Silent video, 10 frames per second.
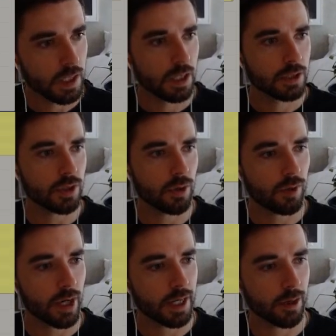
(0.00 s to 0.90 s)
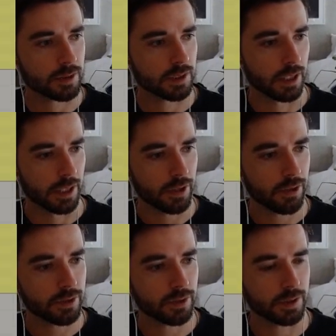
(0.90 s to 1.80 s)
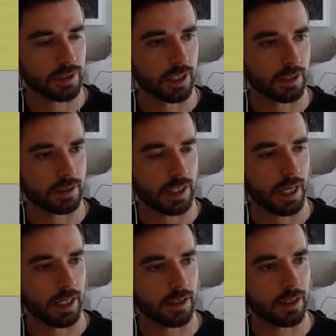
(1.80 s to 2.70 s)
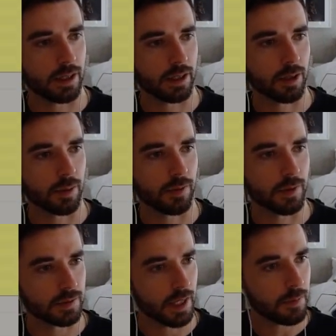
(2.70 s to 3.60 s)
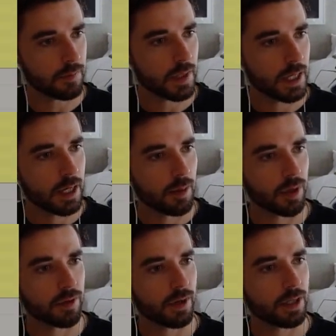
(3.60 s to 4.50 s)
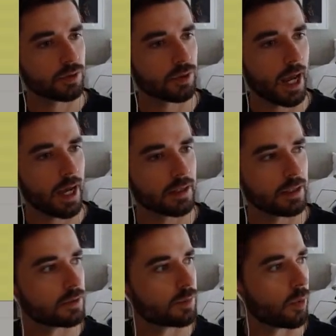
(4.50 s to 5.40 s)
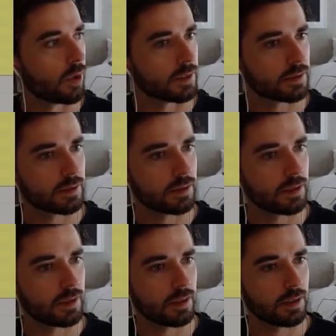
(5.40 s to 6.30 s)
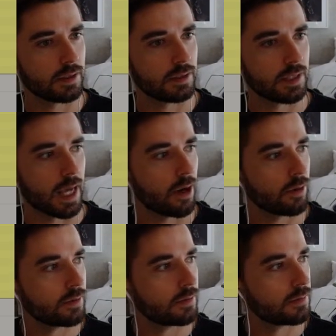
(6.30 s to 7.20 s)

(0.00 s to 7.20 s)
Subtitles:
So right now it's linear, so it's going to stay the same. But if I drag these points down,